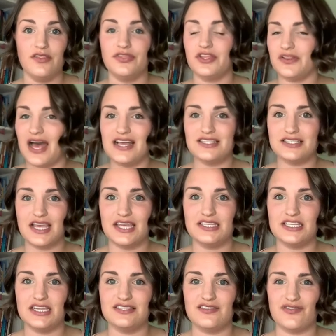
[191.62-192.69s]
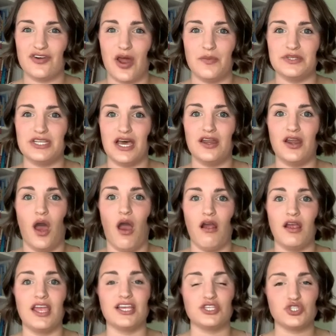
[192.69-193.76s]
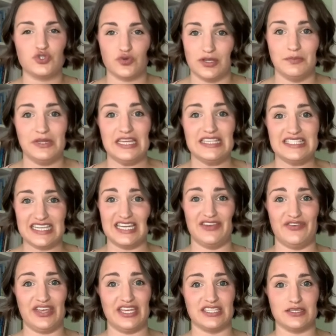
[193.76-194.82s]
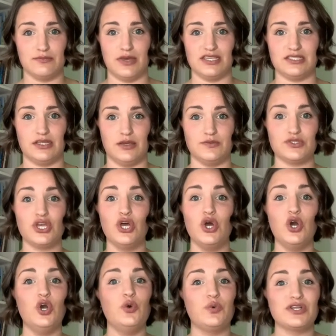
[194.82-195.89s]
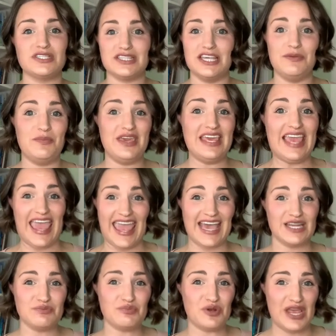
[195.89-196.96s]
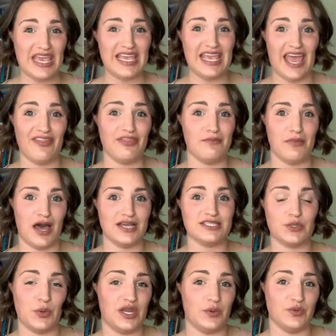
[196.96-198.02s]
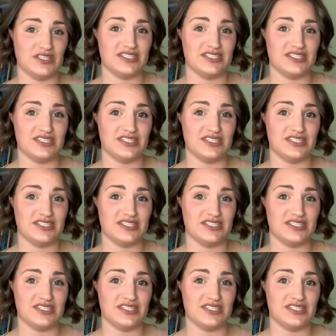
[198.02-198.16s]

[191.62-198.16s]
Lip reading: The last 10 days of Ramadan are extremely significant to Muslims who were sleeping and praying at the mosque when it was